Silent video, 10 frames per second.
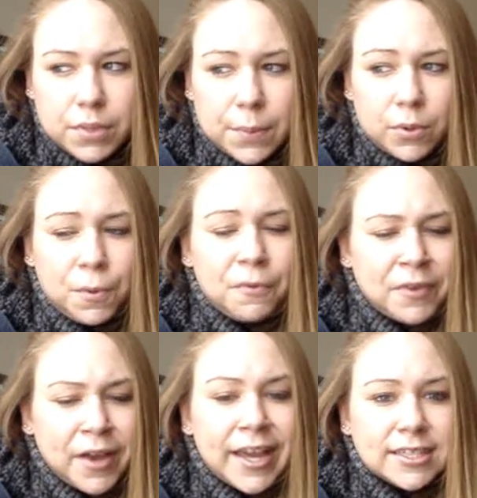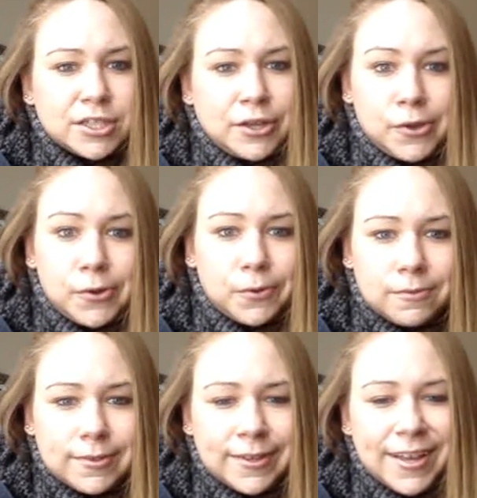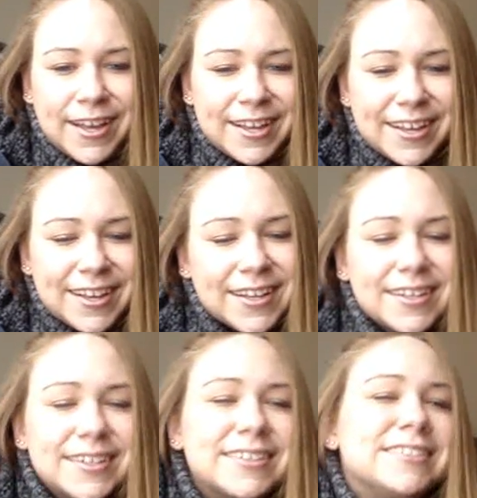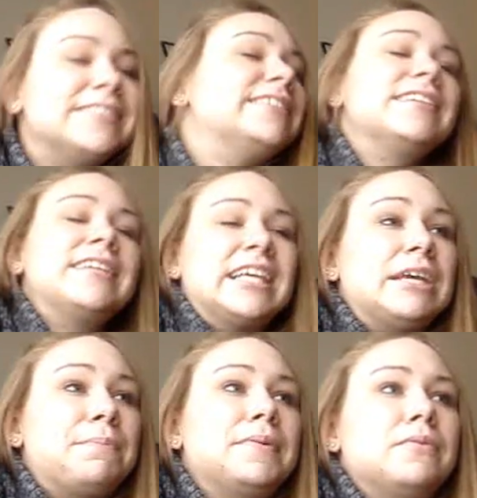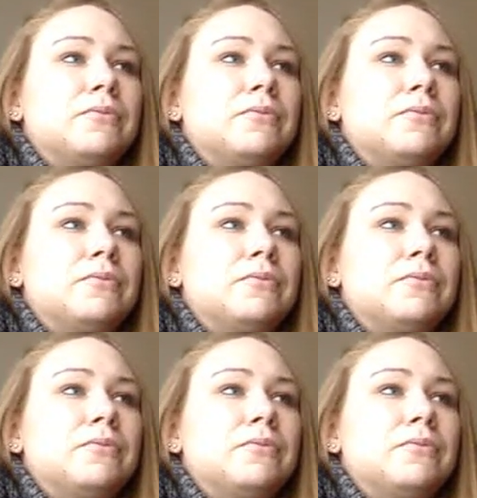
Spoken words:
People will fight to you to keep